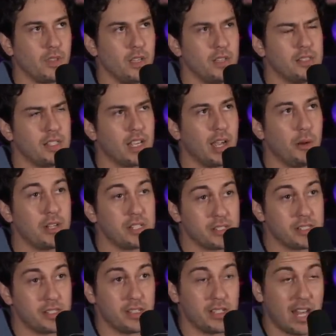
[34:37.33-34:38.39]
it's like I went to
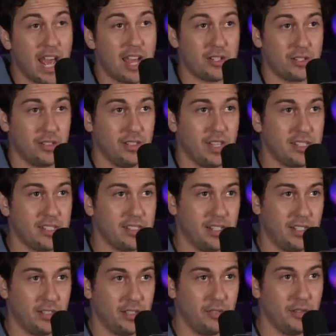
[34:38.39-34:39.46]
see the National last night
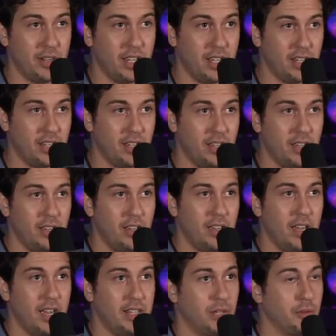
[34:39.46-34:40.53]
at the Greek,
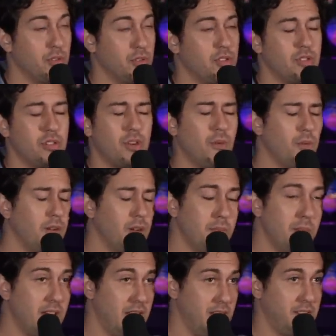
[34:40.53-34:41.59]
and they were so
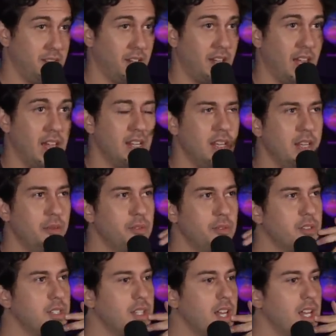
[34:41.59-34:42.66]
amazing. And he
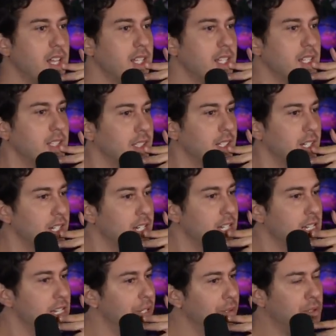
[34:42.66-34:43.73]
was saying this,
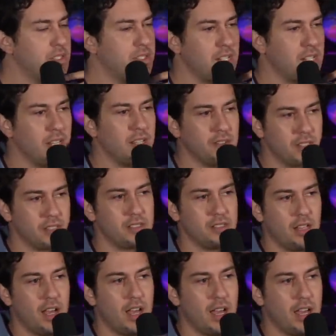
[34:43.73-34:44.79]
he was singing this
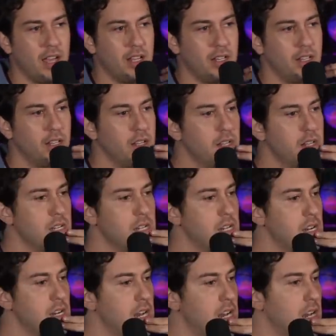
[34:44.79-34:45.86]
line
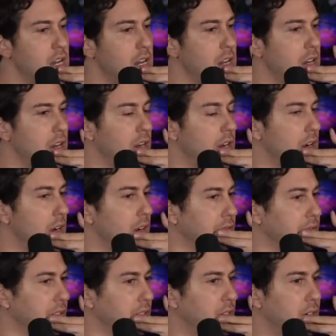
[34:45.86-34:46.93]
uh,
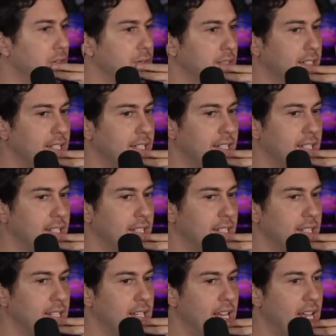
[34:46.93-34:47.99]
over and over
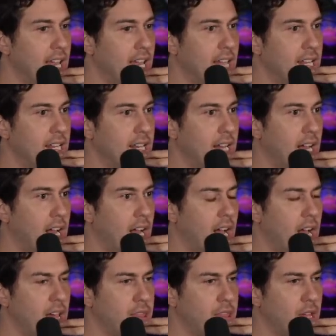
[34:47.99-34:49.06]
again, and I,
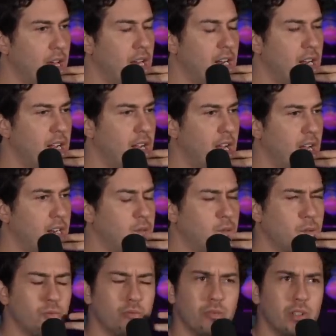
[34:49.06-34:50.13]
I thought I
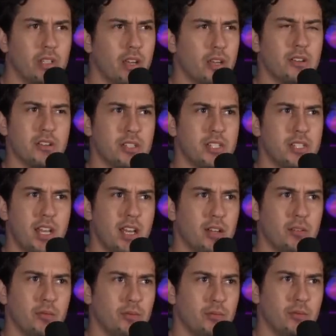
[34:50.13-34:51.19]
don't really
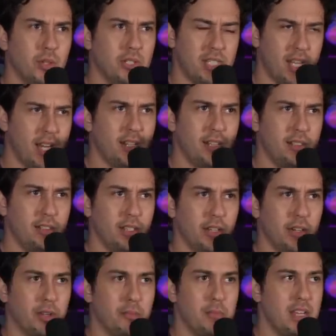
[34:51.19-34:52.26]
understand what that
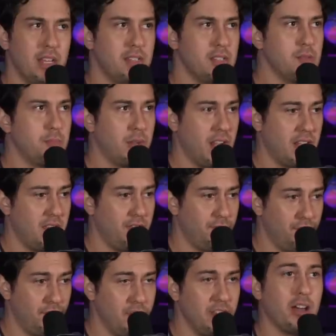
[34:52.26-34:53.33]
lyric means, but I can
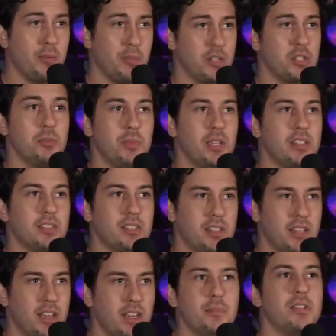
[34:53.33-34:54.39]
feel how much it means to
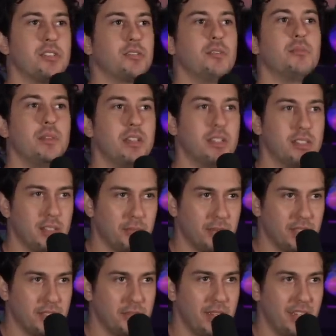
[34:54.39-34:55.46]
him, and so it means
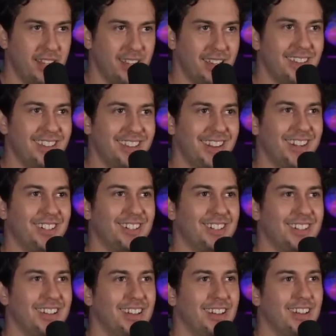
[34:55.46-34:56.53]
something to me. You know,
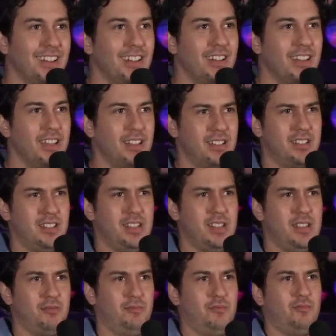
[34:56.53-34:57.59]
that?
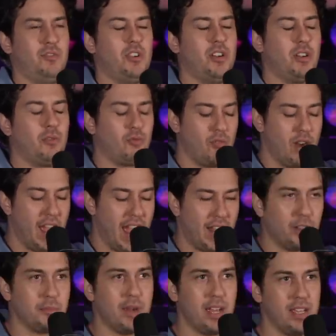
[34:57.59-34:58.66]
it it kind of
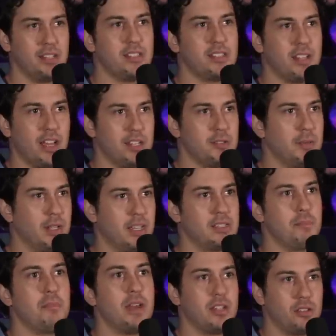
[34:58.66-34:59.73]
rattled my insides because
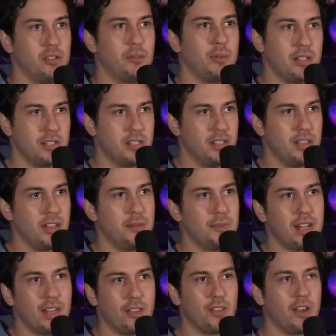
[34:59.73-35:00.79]
it meant so much to him,
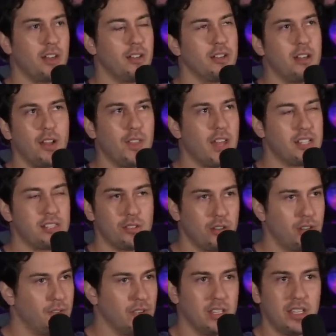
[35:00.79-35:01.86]
and I thought oh, that's
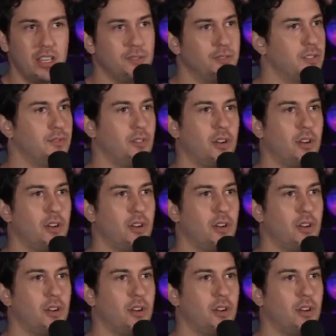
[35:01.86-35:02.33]
sort of the gift of